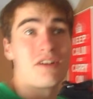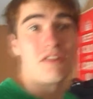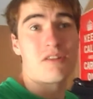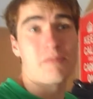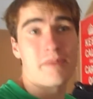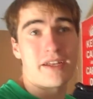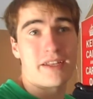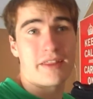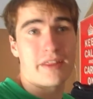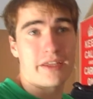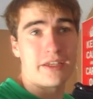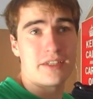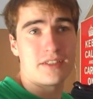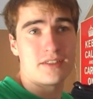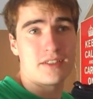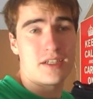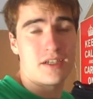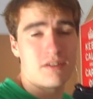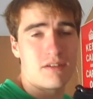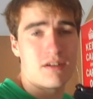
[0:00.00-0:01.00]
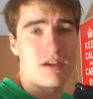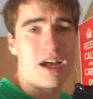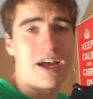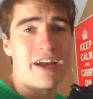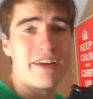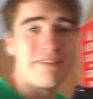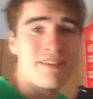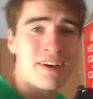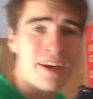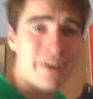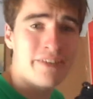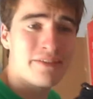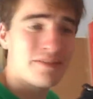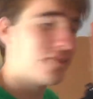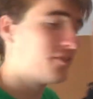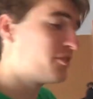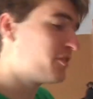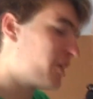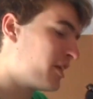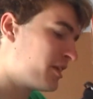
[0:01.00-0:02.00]
what the bad thing is now? I've left
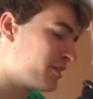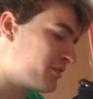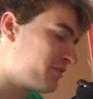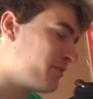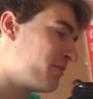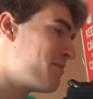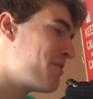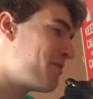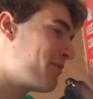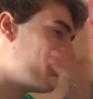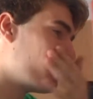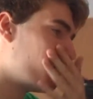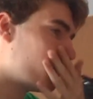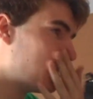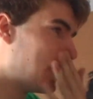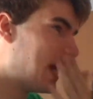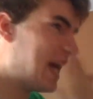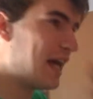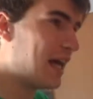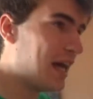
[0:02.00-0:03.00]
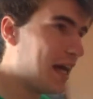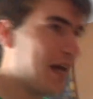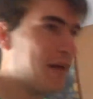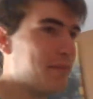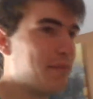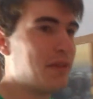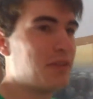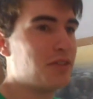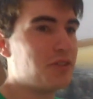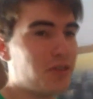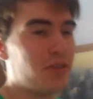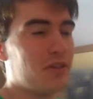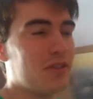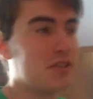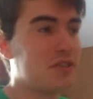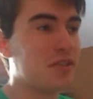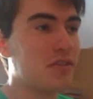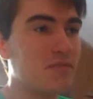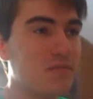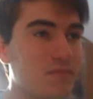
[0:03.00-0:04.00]
the charger for my phone at
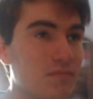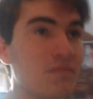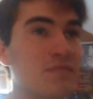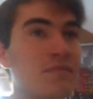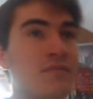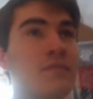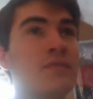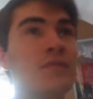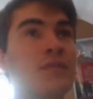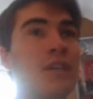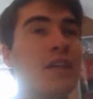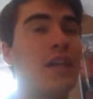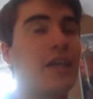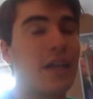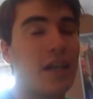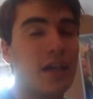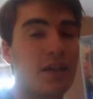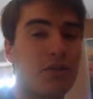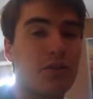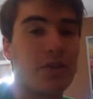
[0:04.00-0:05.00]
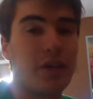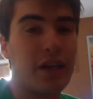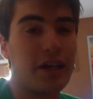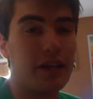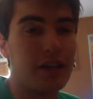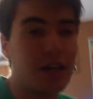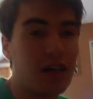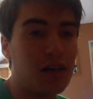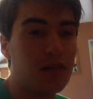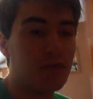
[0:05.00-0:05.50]
Shaun's. I can't go get it now